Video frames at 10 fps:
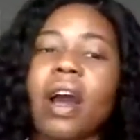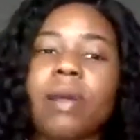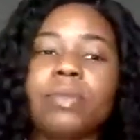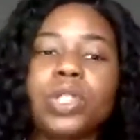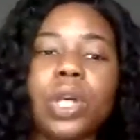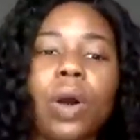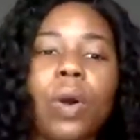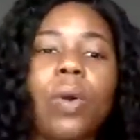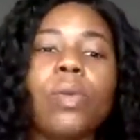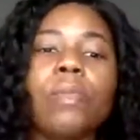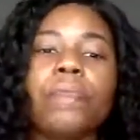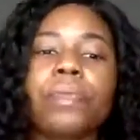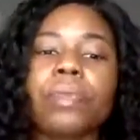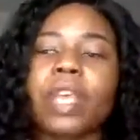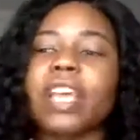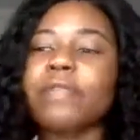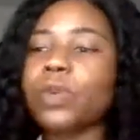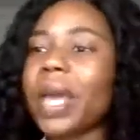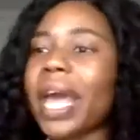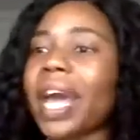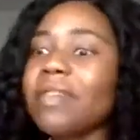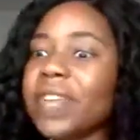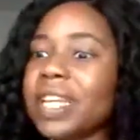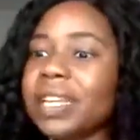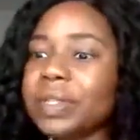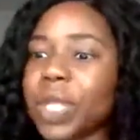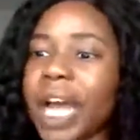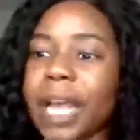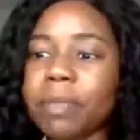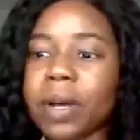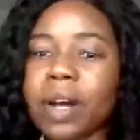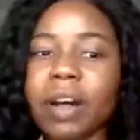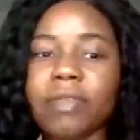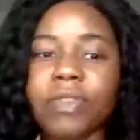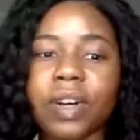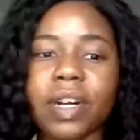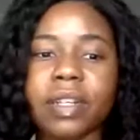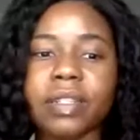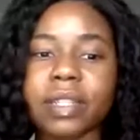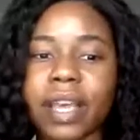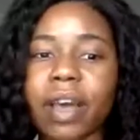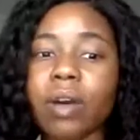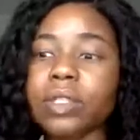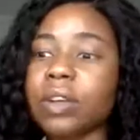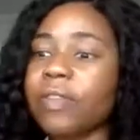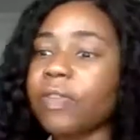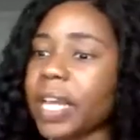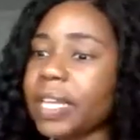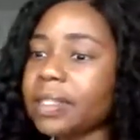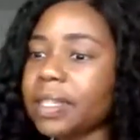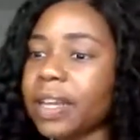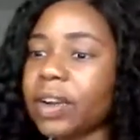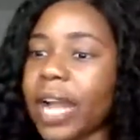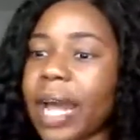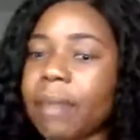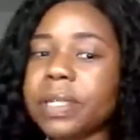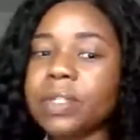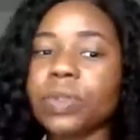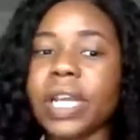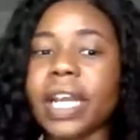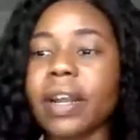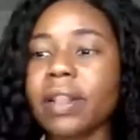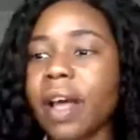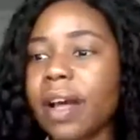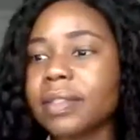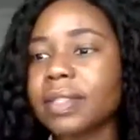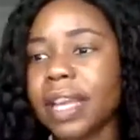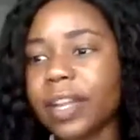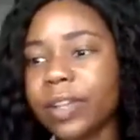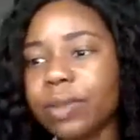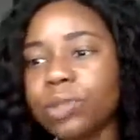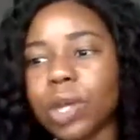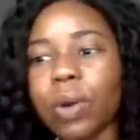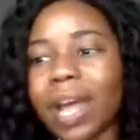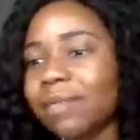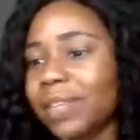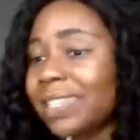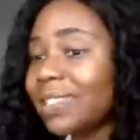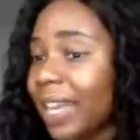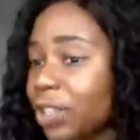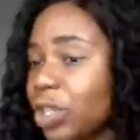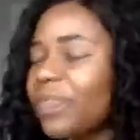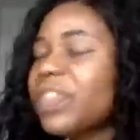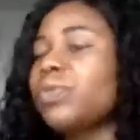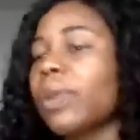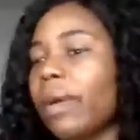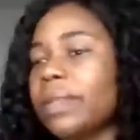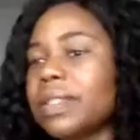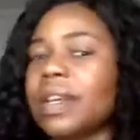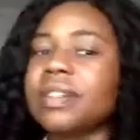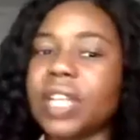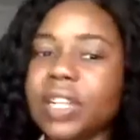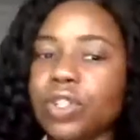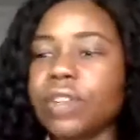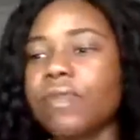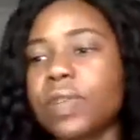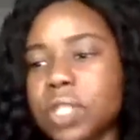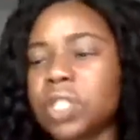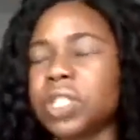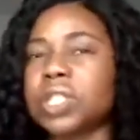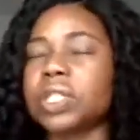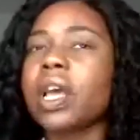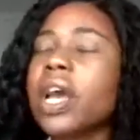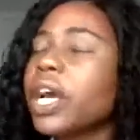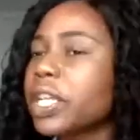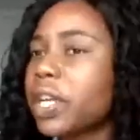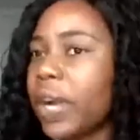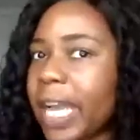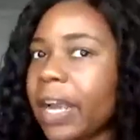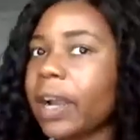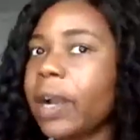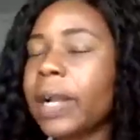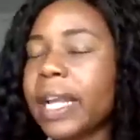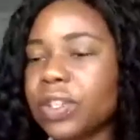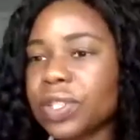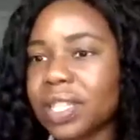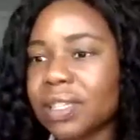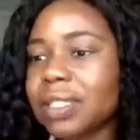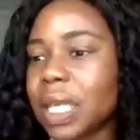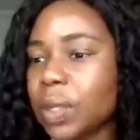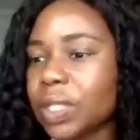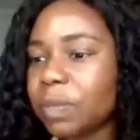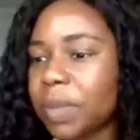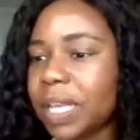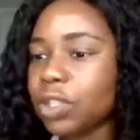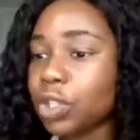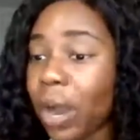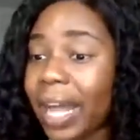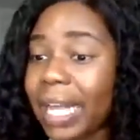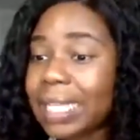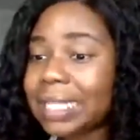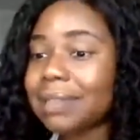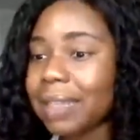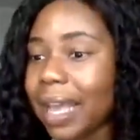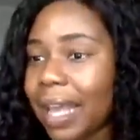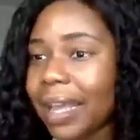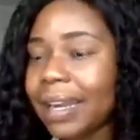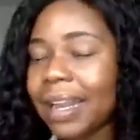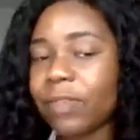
So if you have any type of scales or flakes that are happening due to hair loss and you don't have any dandruff and you know it's not dandruff, which is just your hair and your skin cells being dry and dead and